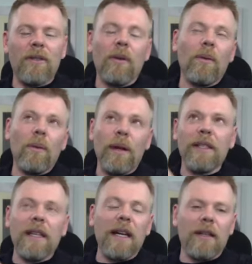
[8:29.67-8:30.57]
So what is
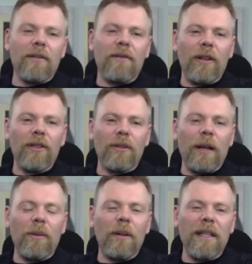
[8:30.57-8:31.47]
that conversion
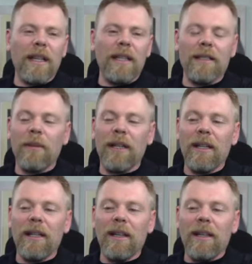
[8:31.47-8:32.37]
rate? What does that need to be?